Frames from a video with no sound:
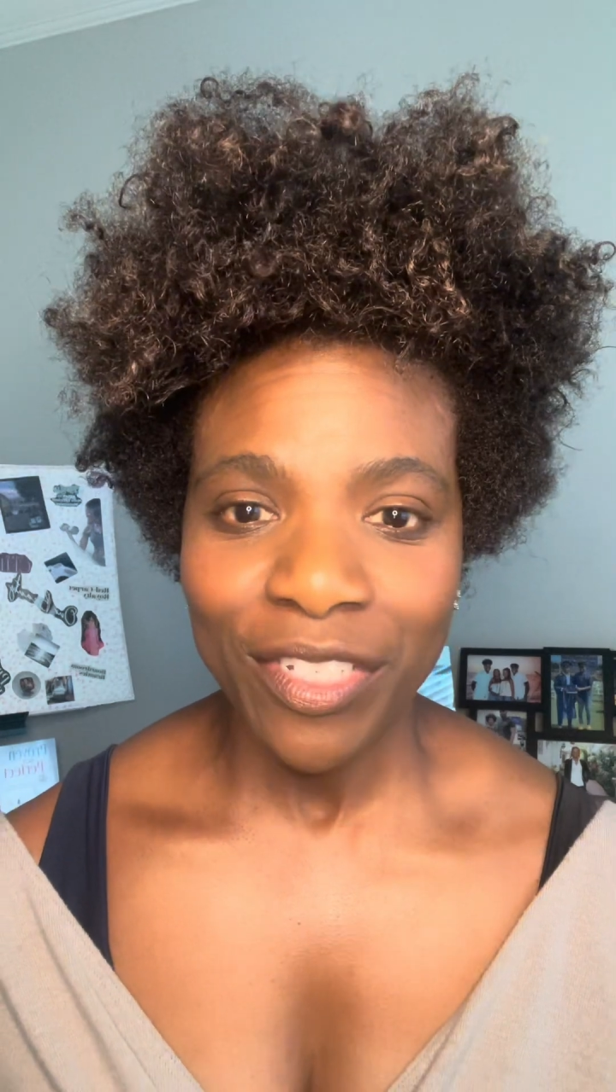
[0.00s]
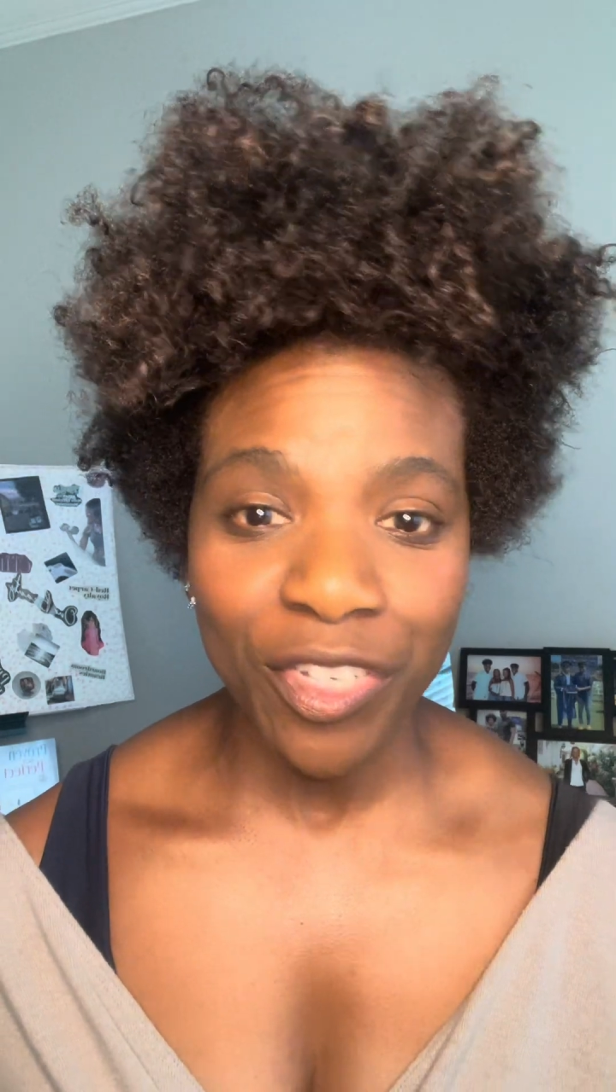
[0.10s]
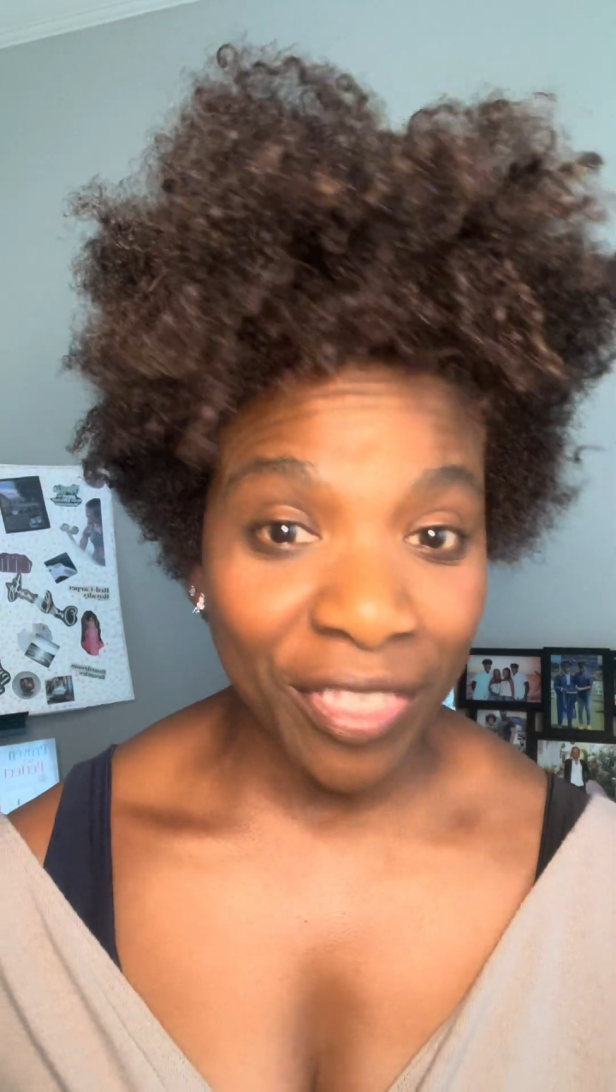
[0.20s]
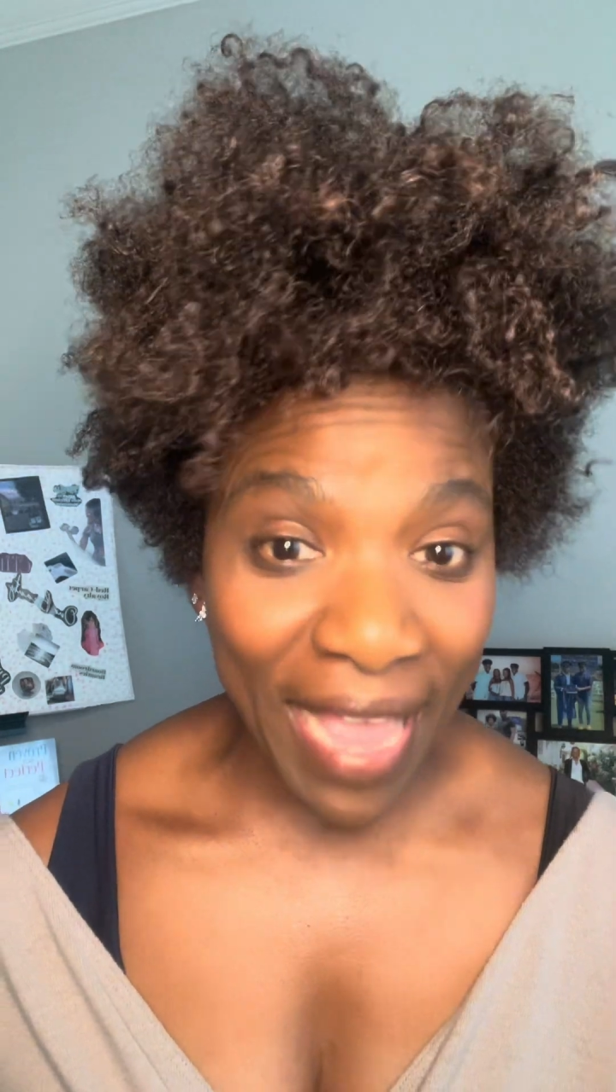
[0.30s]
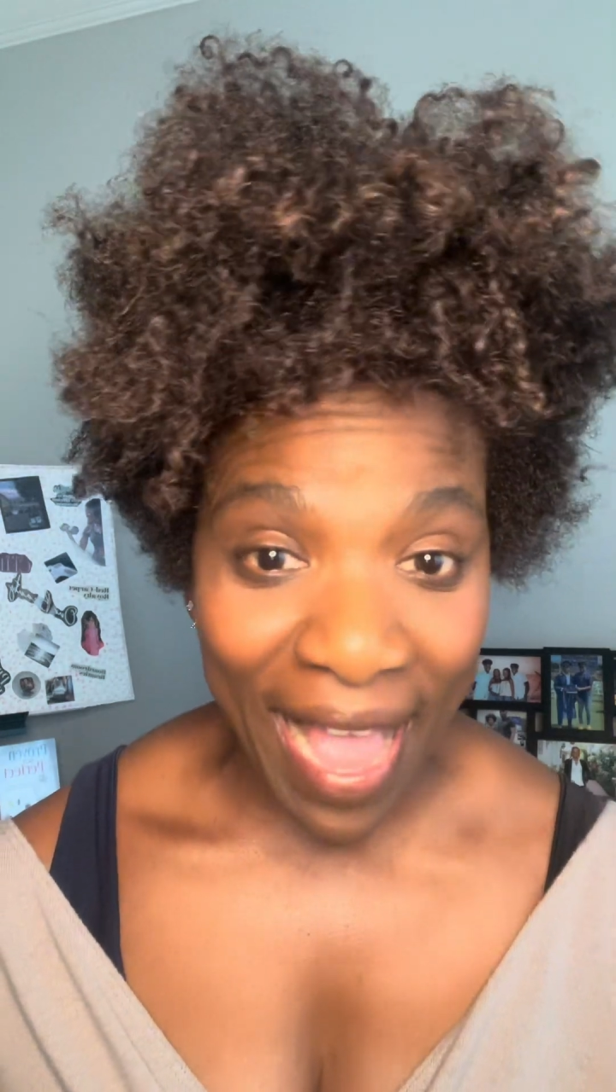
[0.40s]

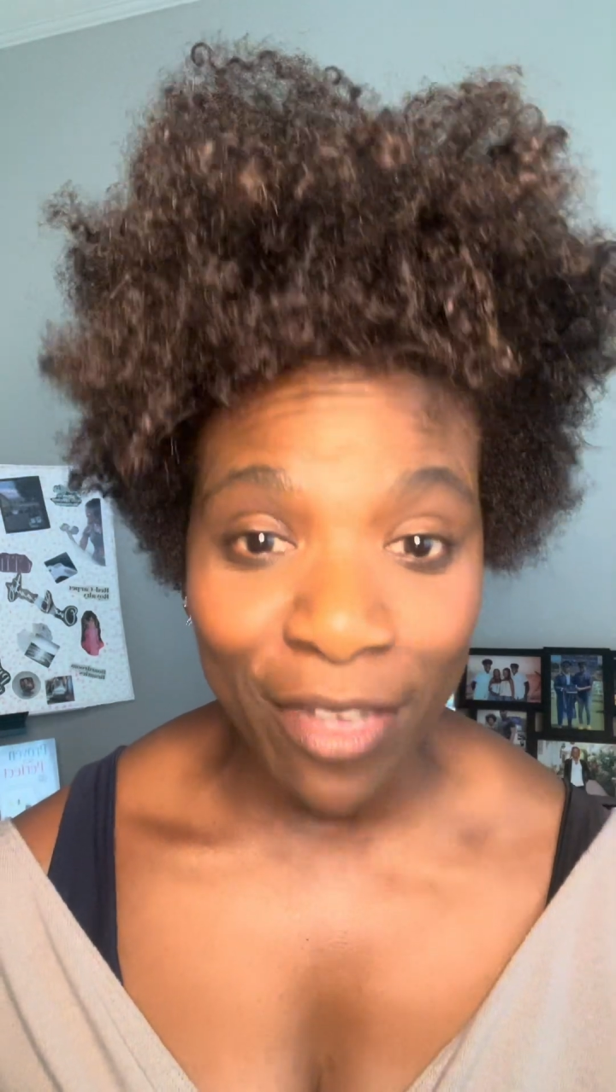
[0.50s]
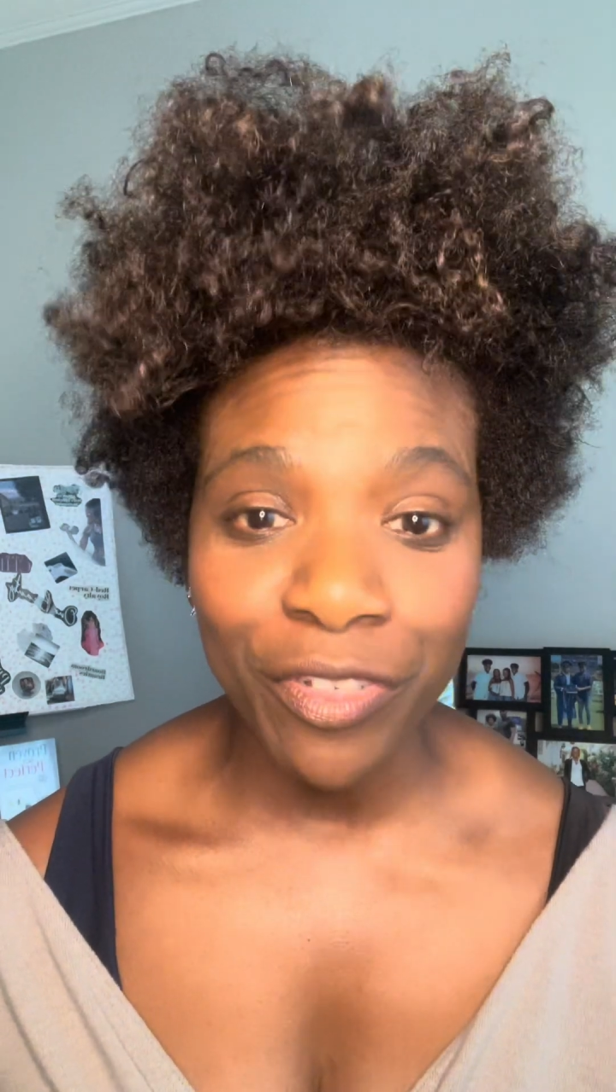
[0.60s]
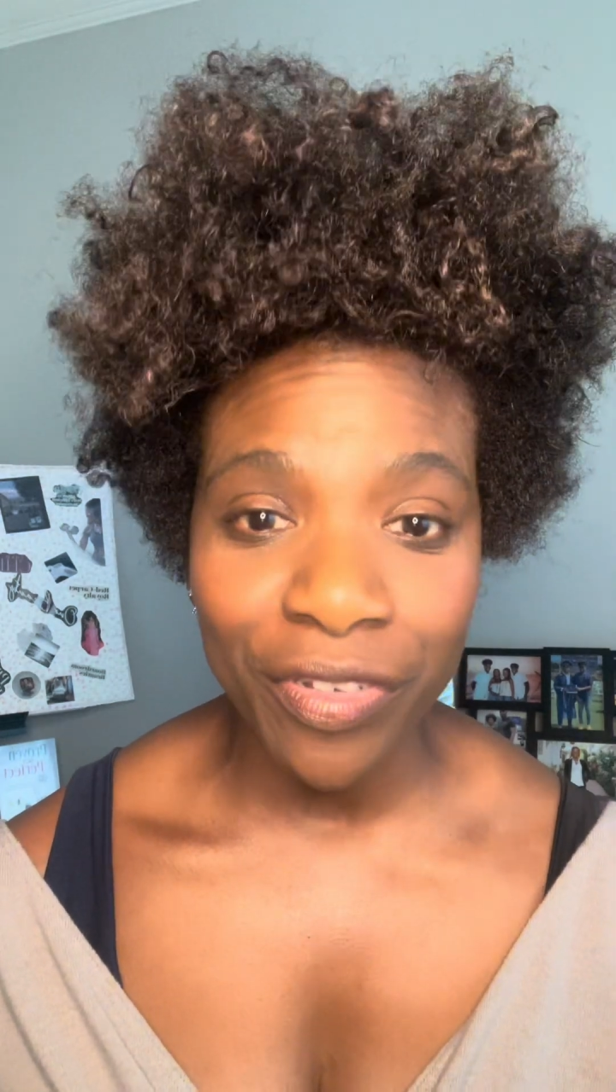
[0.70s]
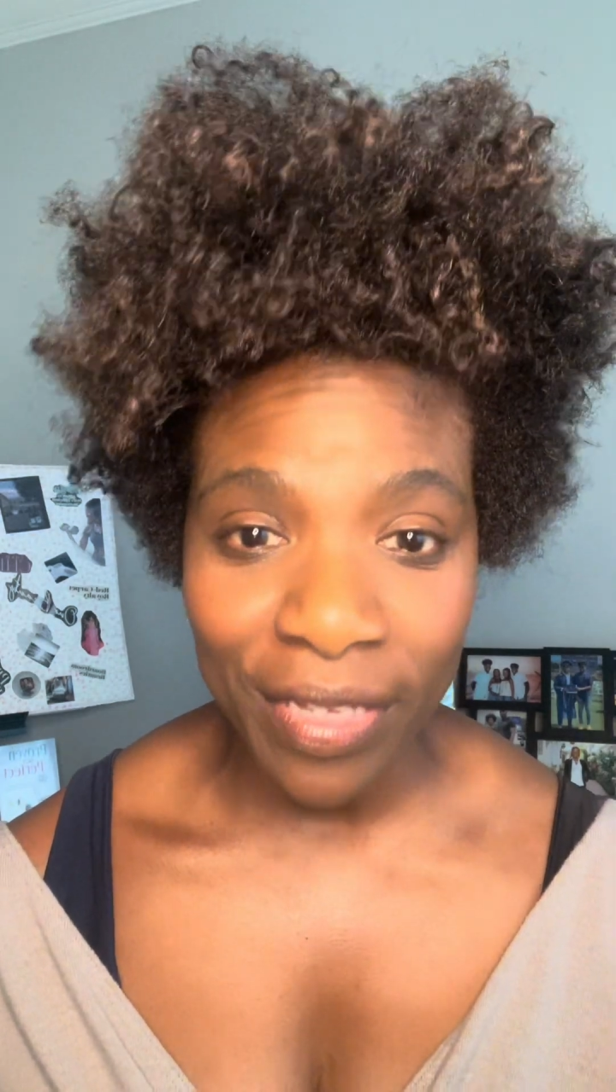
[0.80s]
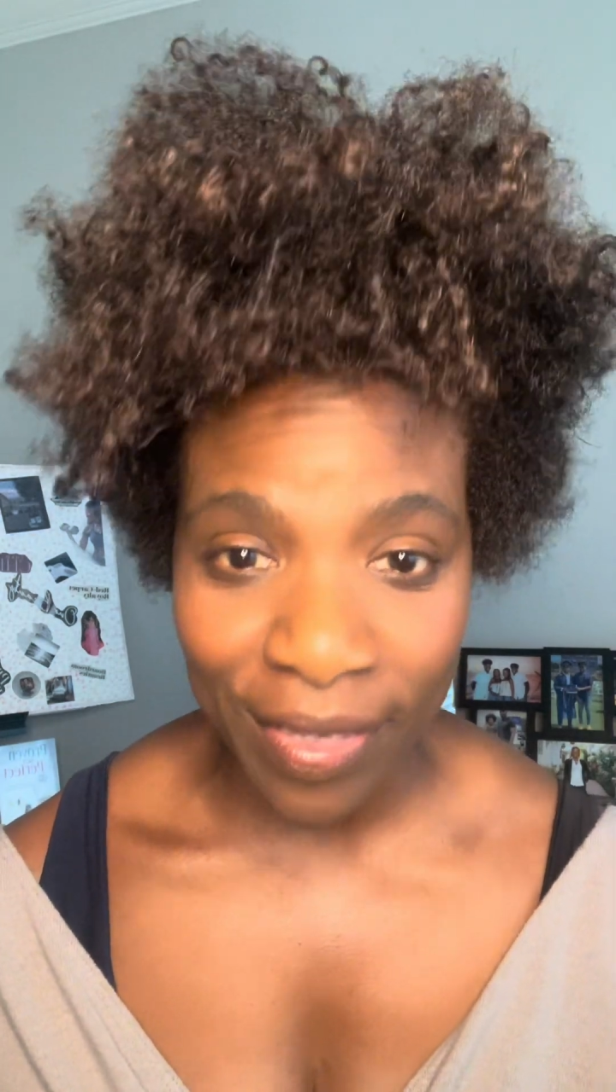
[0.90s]
She's actually